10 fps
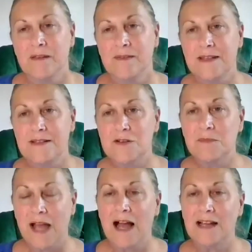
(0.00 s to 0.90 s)
there's
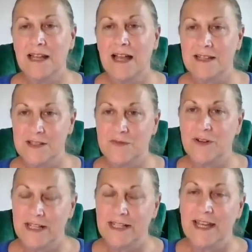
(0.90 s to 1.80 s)
some guidelines for
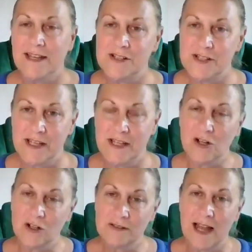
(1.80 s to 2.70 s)
ADHD
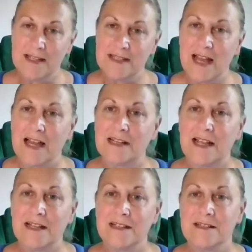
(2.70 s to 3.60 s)
called NICE
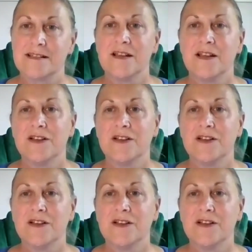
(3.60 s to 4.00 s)
guidelines.